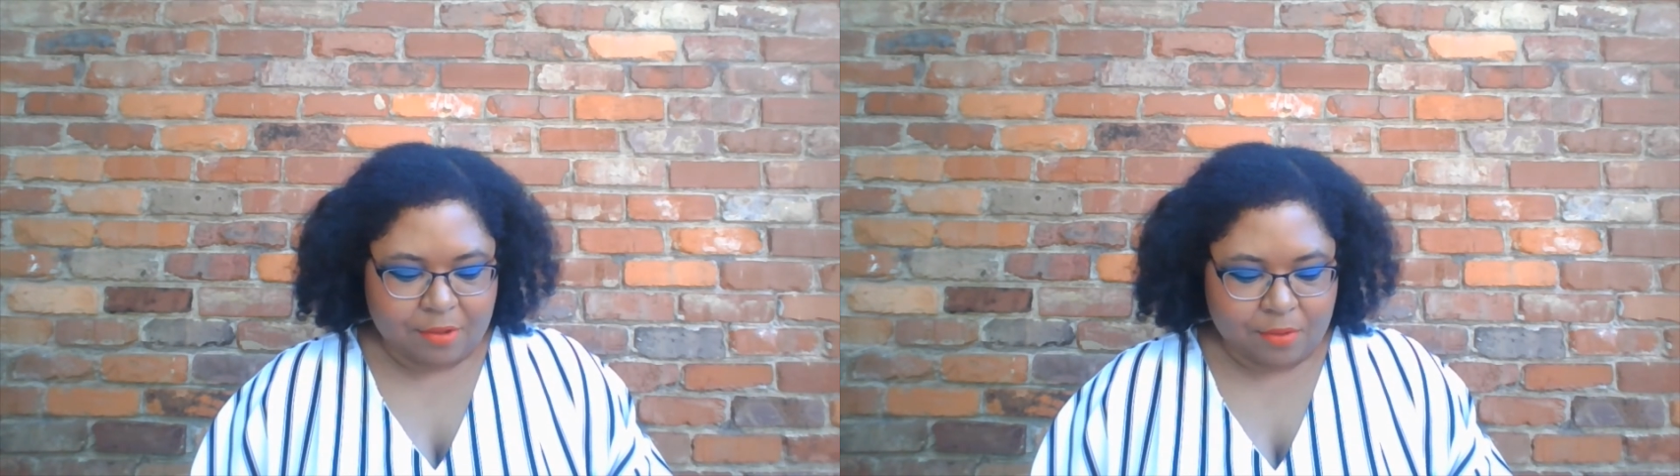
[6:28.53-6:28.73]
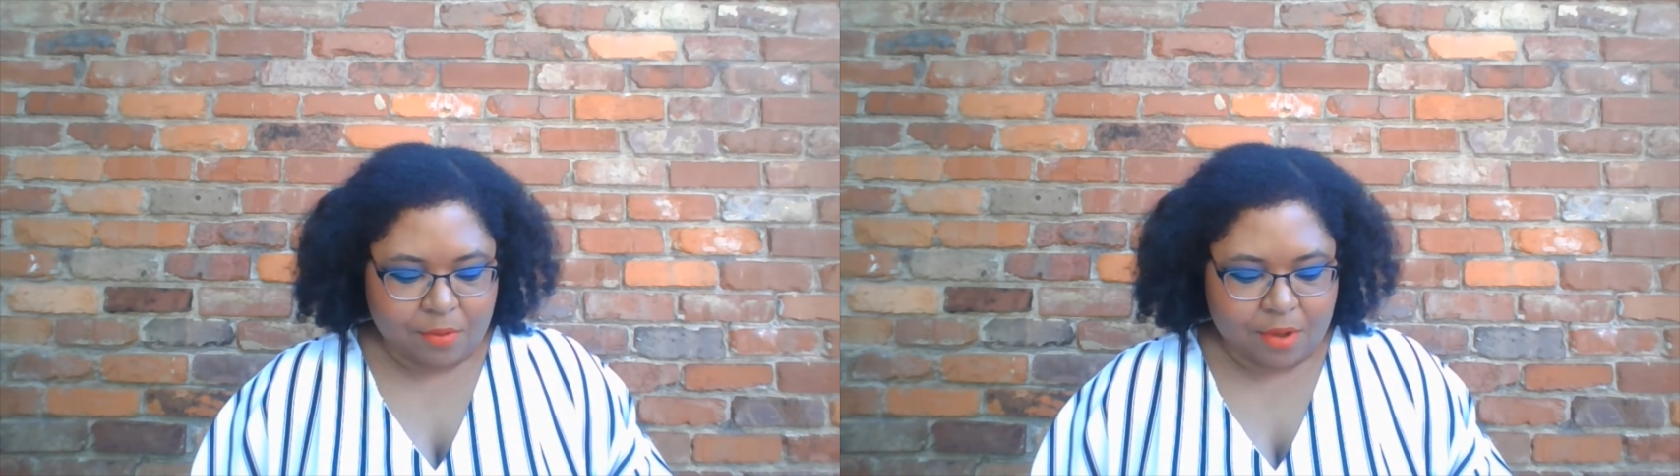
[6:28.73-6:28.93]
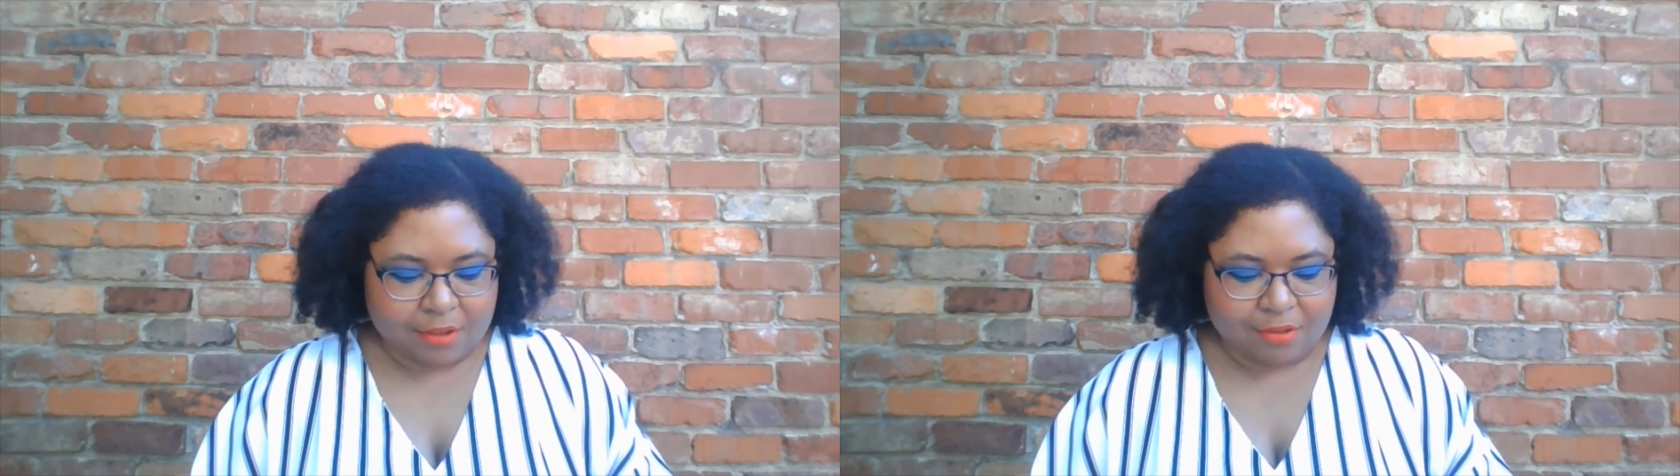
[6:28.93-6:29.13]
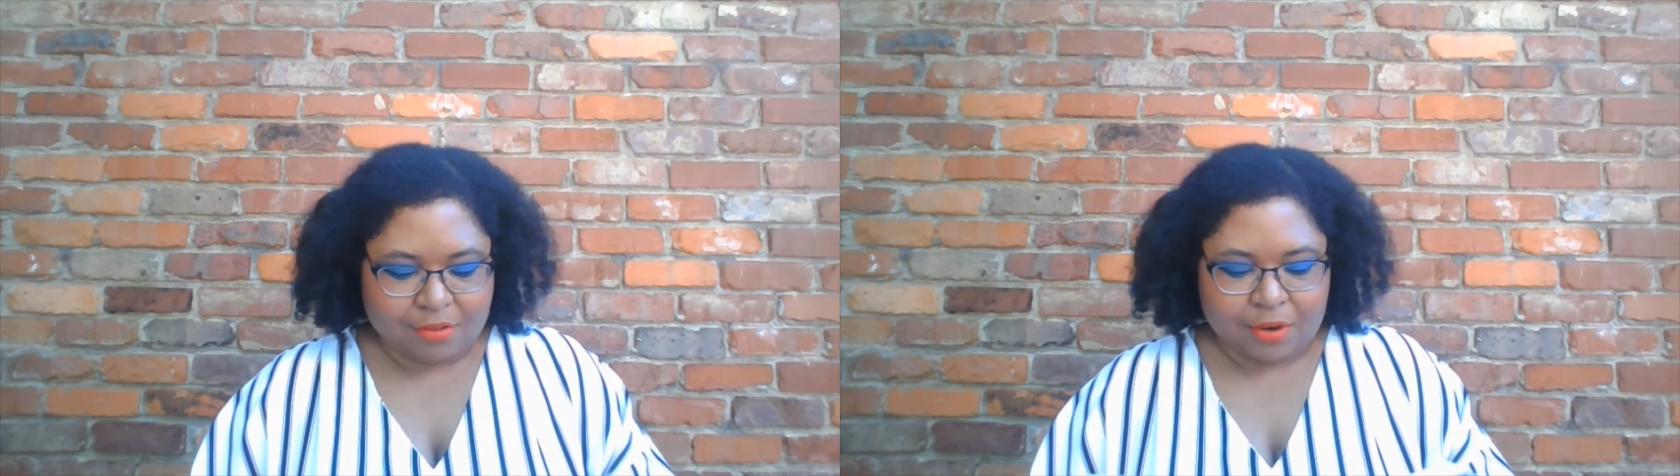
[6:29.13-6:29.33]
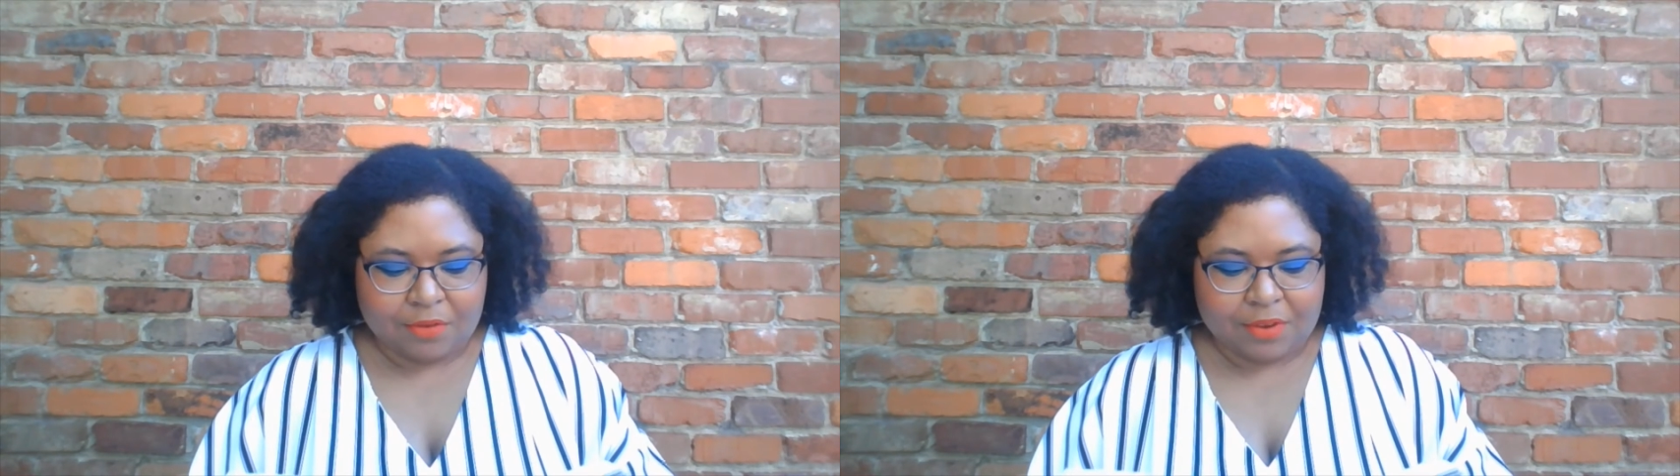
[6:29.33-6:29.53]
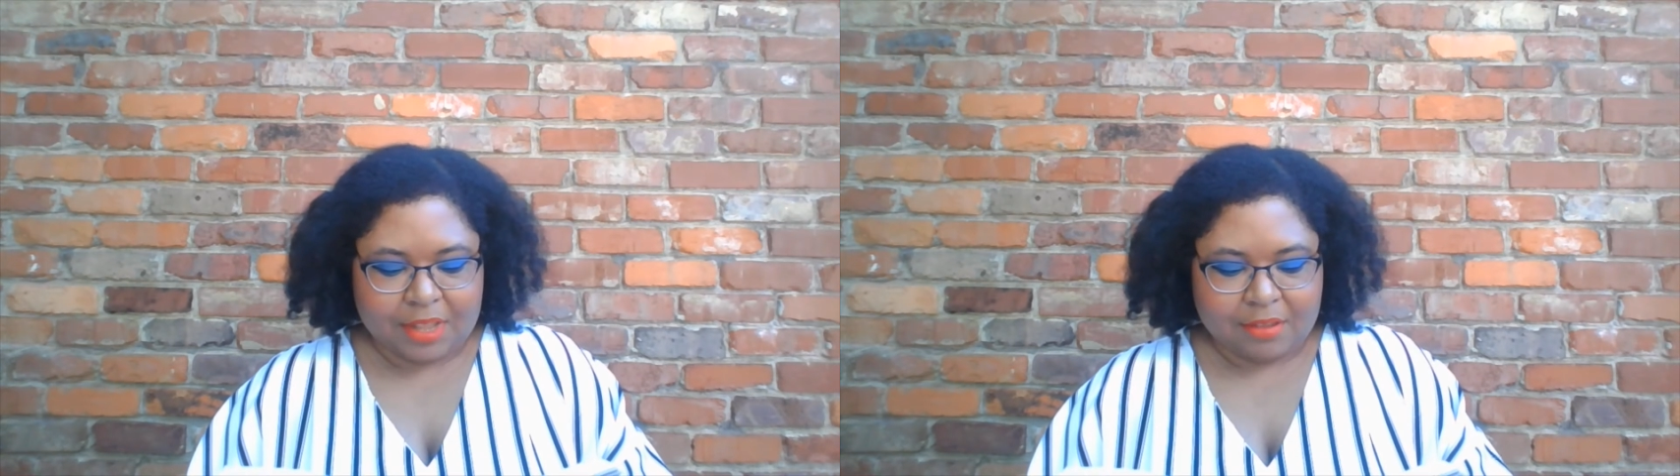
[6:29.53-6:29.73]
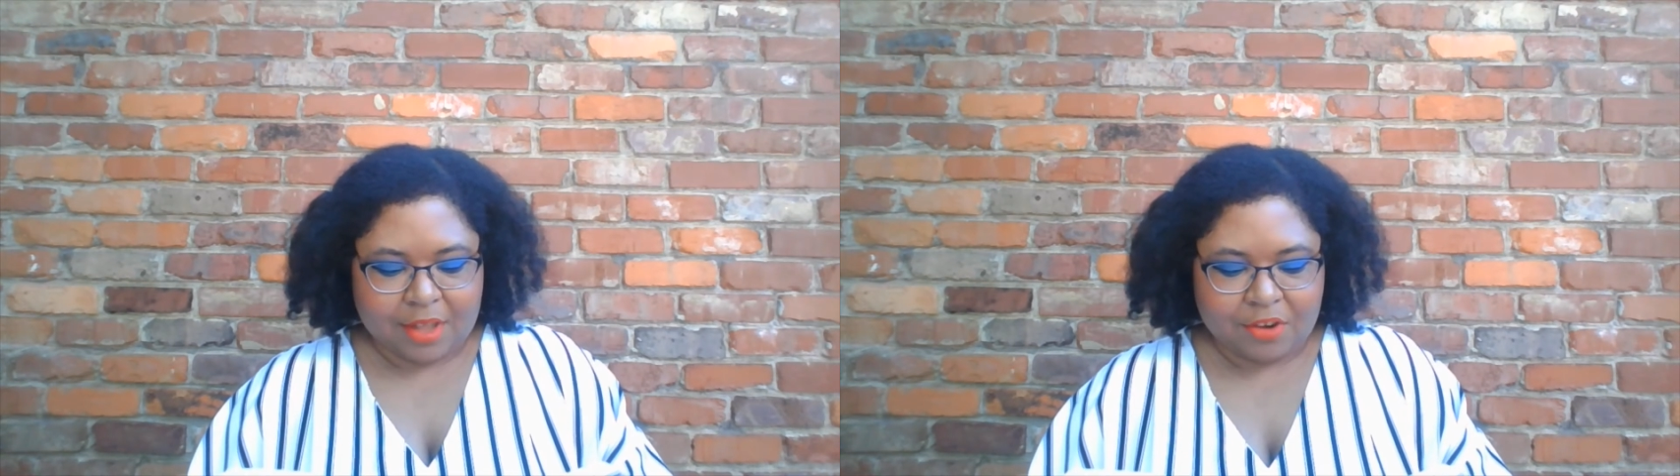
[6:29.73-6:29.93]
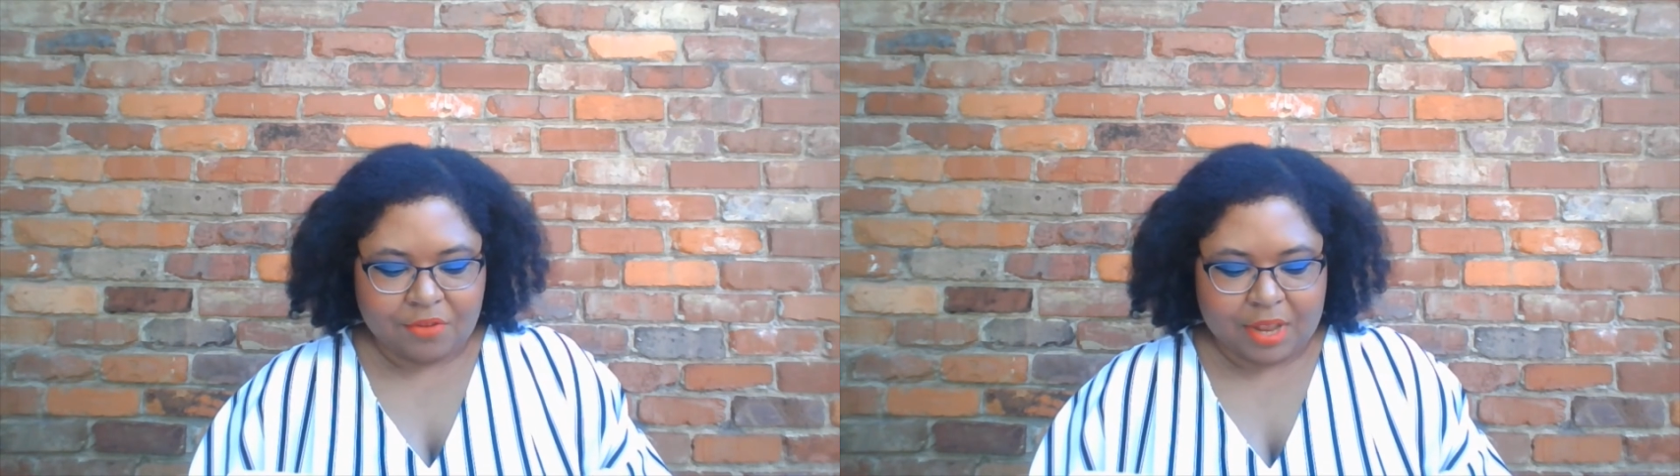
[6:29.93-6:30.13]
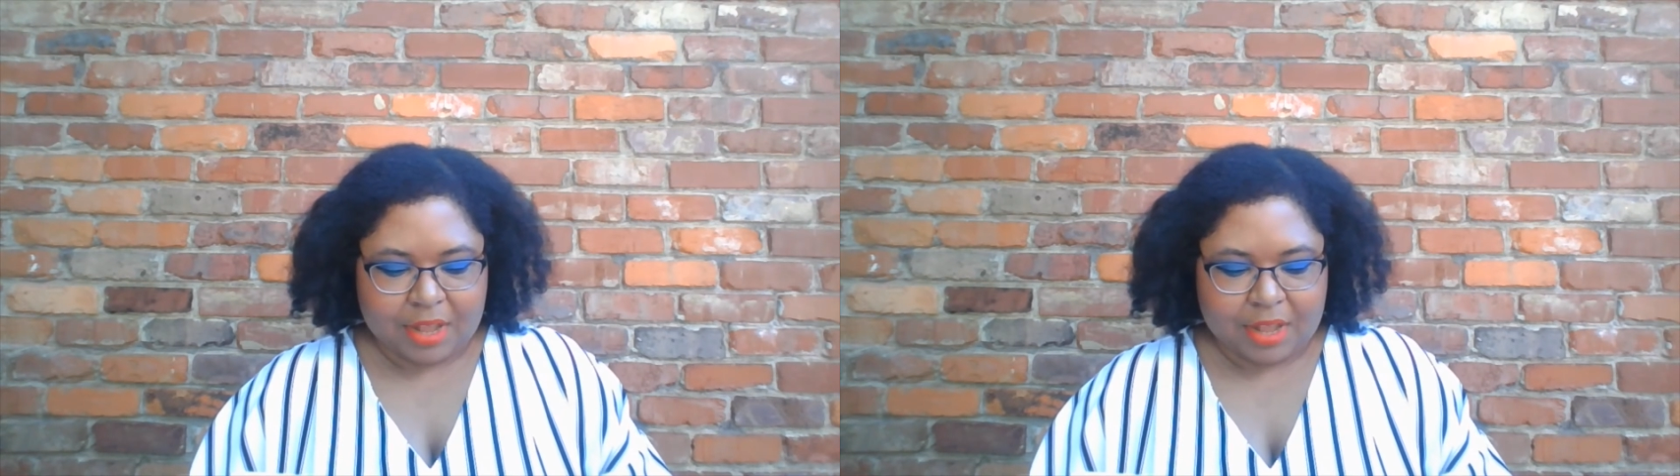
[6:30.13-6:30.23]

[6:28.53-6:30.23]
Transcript: who also served his country